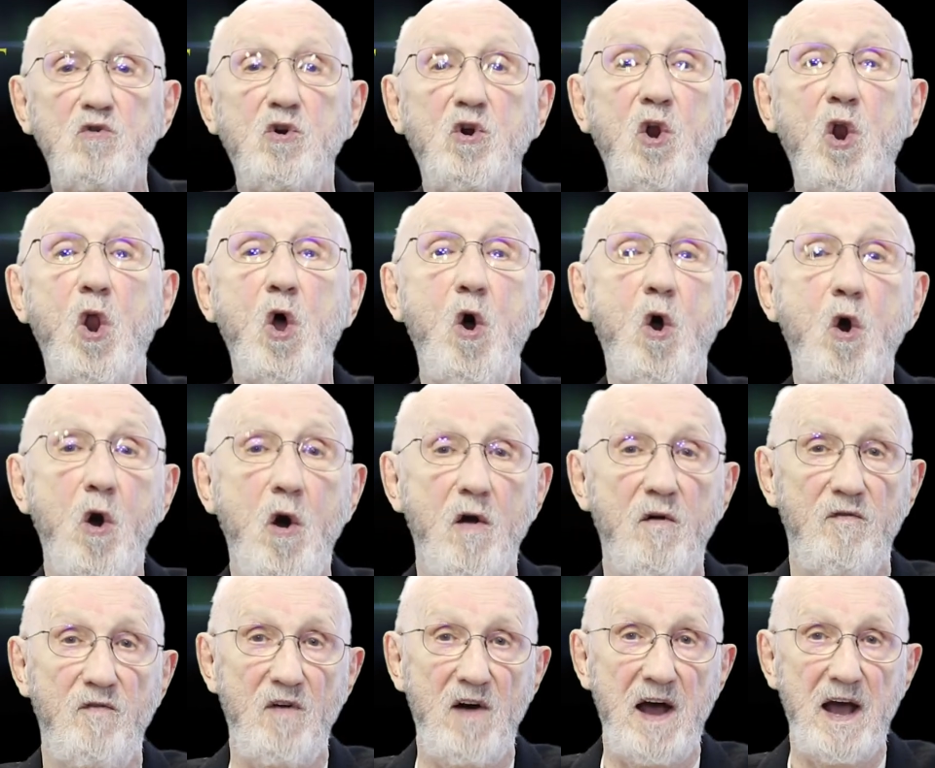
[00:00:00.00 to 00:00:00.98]

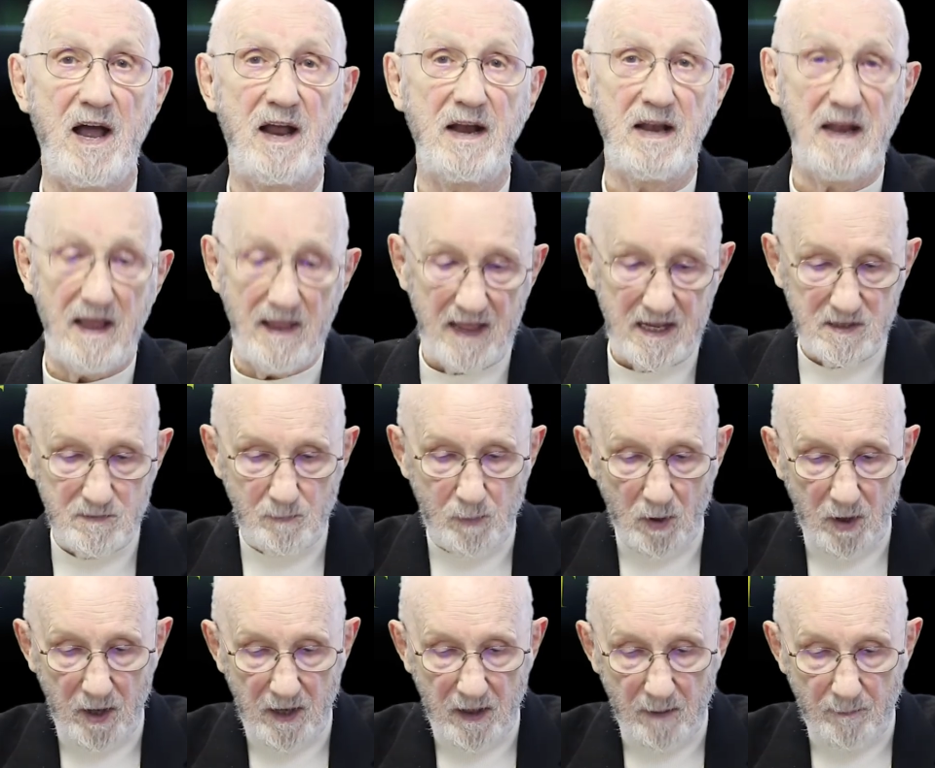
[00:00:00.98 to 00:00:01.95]
glorified. Now that's
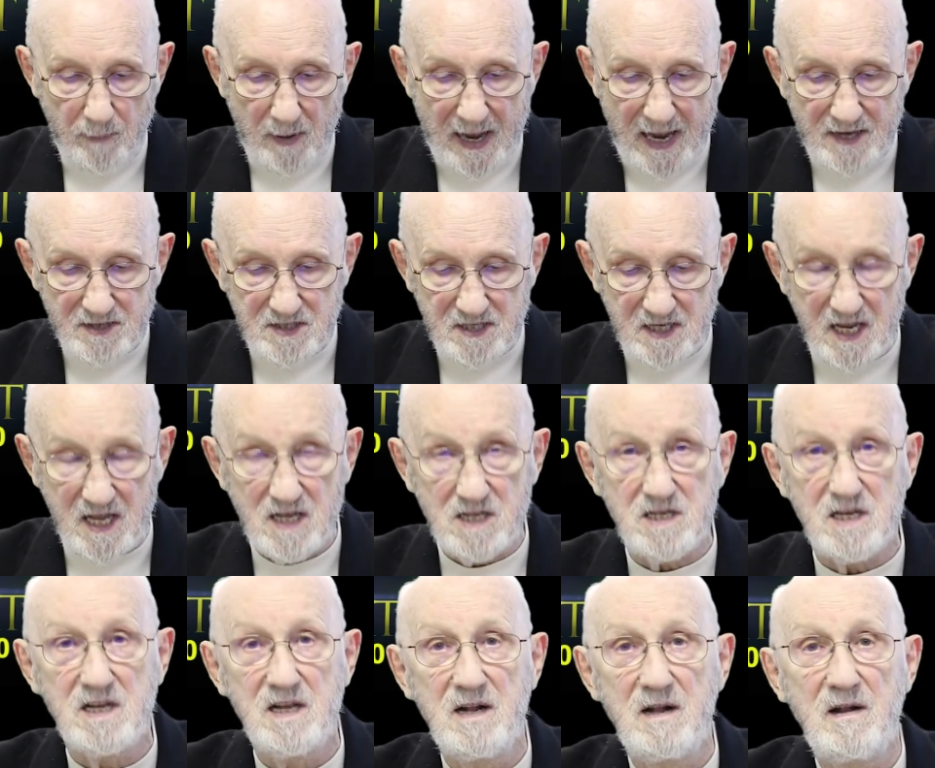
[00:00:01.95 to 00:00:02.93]
put in the past tense,